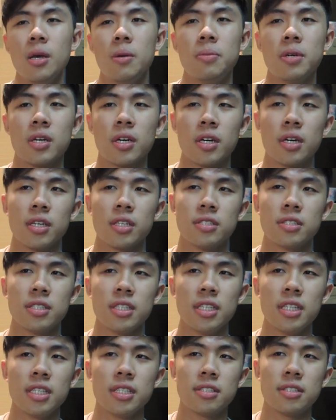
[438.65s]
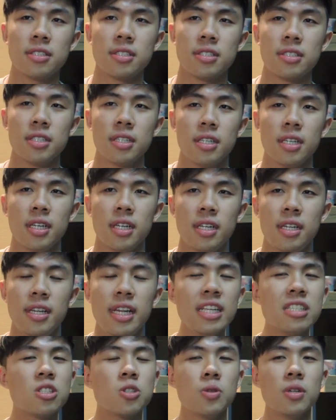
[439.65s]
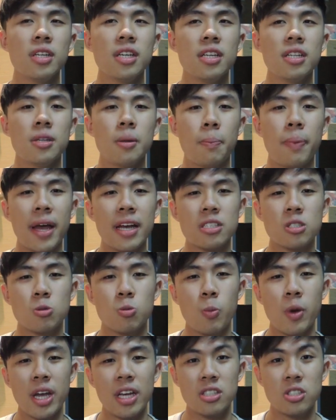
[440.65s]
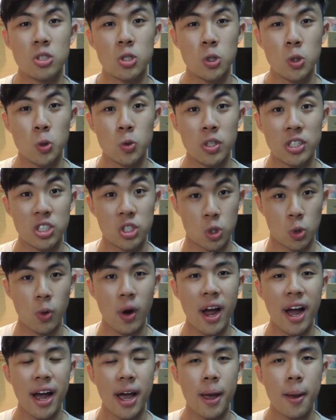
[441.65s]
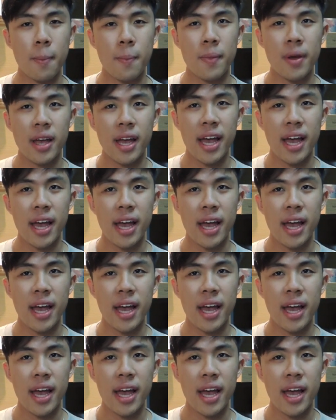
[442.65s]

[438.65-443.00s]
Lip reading: because it's literally the best way to describe